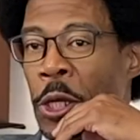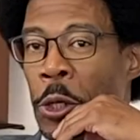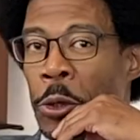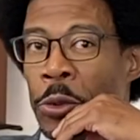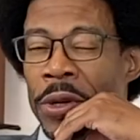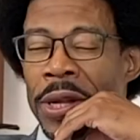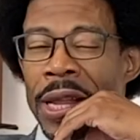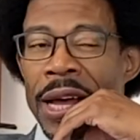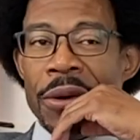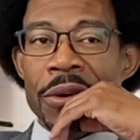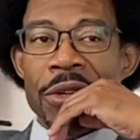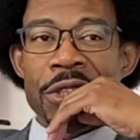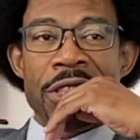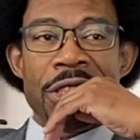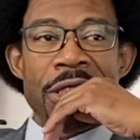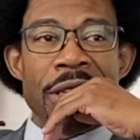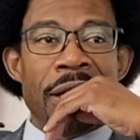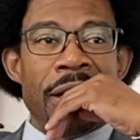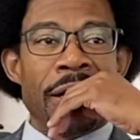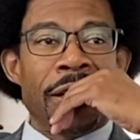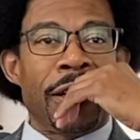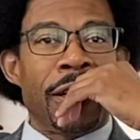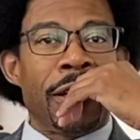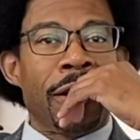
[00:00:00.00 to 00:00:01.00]
know, when I was
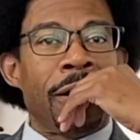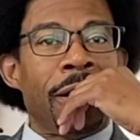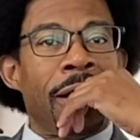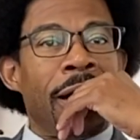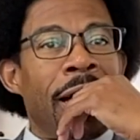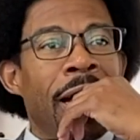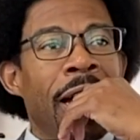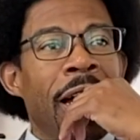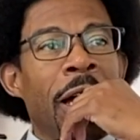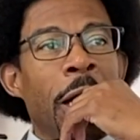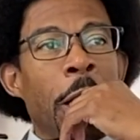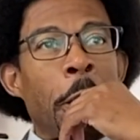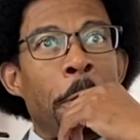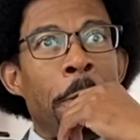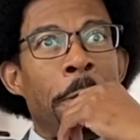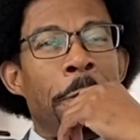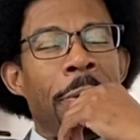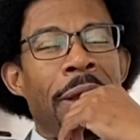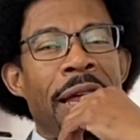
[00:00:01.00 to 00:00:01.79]
younger, um,